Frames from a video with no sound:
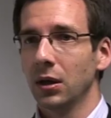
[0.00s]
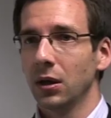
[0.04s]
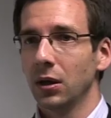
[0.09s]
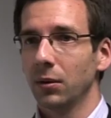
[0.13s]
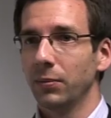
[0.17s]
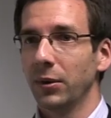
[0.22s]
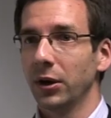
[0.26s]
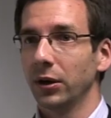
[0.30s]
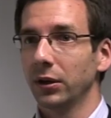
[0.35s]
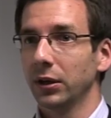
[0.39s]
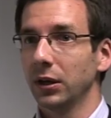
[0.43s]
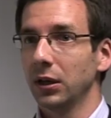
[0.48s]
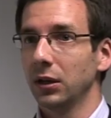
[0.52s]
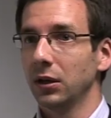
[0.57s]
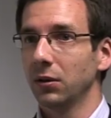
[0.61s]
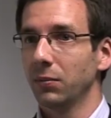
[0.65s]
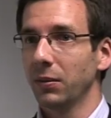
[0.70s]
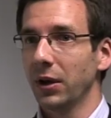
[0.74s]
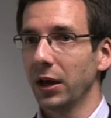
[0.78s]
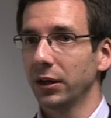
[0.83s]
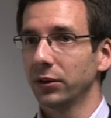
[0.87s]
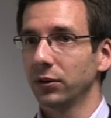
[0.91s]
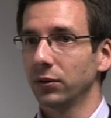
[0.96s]
about
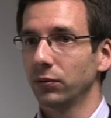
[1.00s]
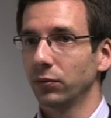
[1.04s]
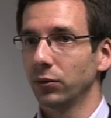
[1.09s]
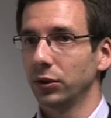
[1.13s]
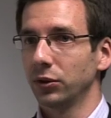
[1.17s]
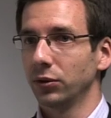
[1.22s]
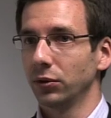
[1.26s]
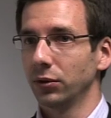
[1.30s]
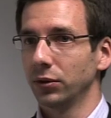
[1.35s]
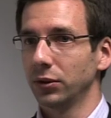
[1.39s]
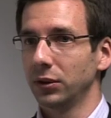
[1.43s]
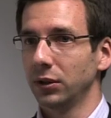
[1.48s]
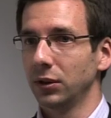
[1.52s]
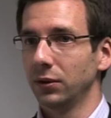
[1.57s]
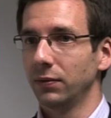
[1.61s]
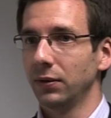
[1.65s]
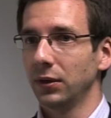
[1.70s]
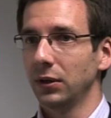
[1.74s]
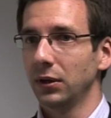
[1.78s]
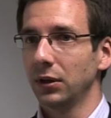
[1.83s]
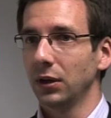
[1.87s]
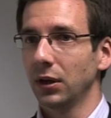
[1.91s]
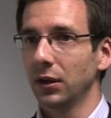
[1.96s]
gaining massive reach on
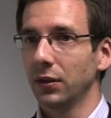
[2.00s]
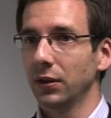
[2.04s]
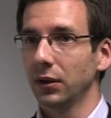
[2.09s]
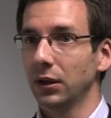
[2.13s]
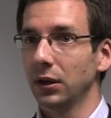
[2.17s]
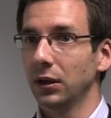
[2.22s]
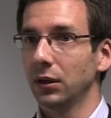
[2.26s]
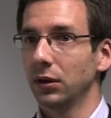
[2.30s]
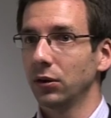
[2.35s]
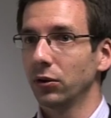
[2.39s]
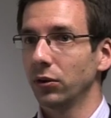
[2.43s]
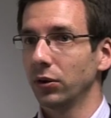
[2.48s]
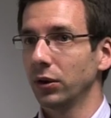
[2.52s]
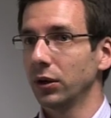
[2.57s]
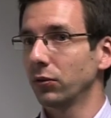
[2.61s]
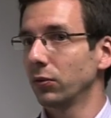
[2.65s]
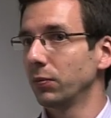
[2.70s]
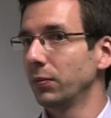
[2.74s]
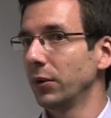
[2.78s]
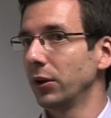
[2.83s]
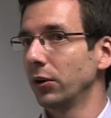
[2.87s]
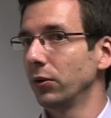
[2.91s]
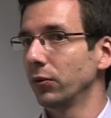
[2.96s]
TV and then getting your
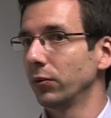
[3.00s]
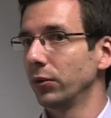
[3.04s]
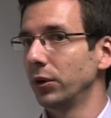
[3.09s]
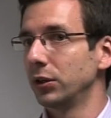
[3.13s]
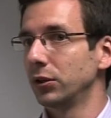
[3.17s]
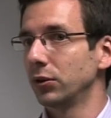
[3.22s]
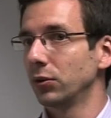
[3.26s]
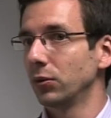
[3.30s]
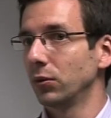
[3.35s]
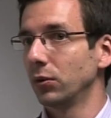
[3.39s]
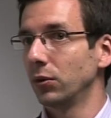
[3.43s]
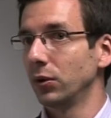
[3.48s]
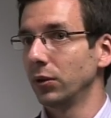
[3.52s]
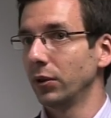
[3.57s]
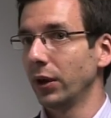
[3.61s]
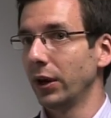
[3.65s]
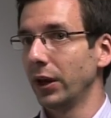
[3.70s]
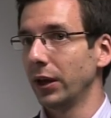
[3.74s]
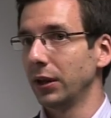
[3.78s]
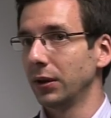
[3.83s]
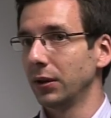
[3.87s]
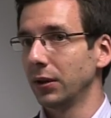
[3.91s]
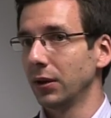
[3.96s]
incremental reach
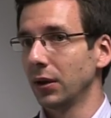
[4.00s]
online.